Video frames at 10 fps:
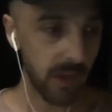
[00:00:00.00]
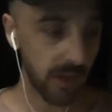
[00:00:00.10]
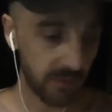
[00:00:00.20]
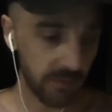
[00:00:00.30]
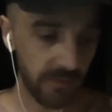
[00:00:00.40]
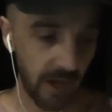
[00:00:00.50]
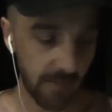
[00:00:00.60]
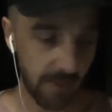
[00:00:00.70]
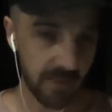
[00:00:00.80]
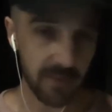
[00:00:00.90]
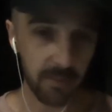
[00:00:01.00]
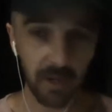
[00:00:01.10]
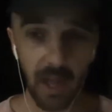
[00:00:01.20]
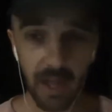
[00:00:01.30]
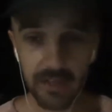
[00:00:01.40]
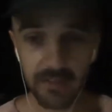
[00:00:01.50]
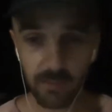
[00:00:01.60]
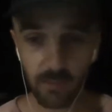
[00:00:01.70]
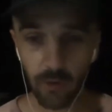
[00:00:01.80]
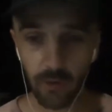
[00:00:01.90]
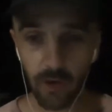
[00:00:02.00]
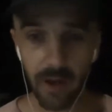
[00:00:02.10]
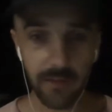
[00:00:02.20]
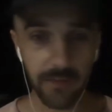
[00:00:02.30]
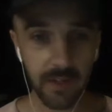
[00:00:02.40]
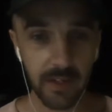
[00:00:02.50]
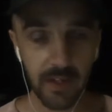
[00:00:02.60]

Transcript: you know, to find maybe suppliers and whatnot. And I think